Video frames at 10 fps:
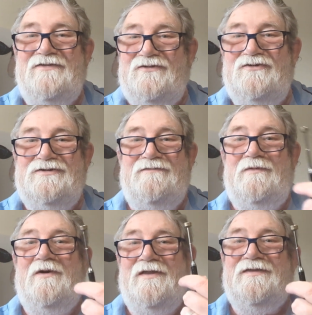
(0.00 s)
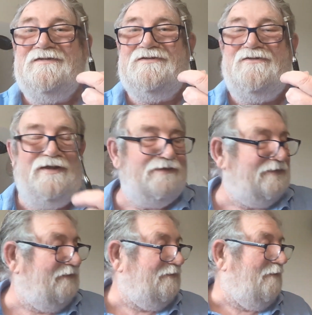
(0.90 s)
screws everywhere. This is great and
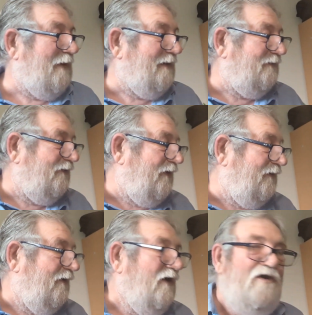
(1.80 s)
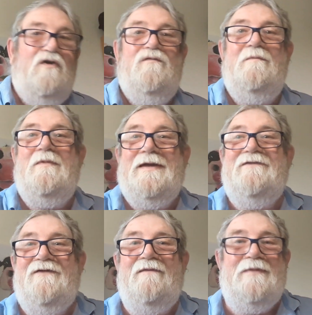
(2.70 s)
saves me bending down over my
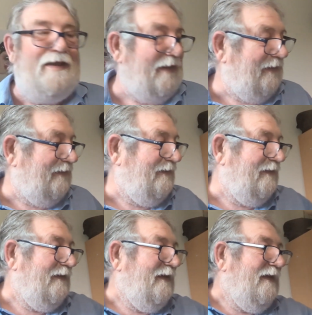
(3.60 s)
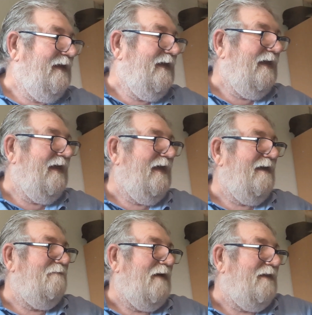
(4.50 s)
big fat belly.
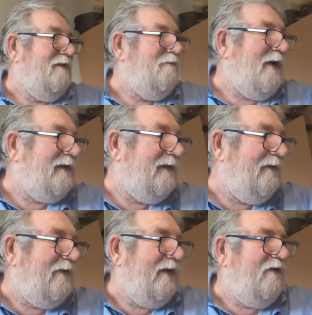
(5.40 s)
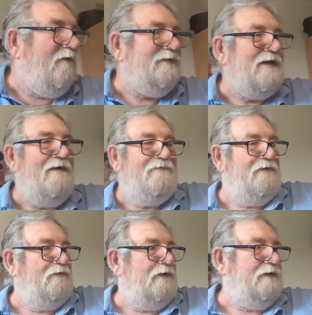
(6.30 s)
And the back here, I always have,
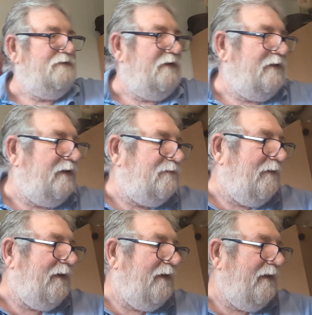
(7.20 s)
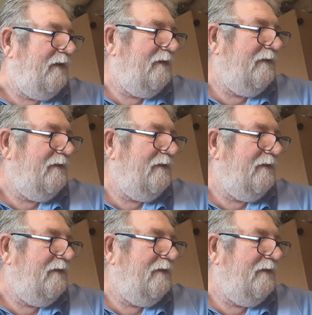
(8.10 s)
oh no, it's not, that's my, I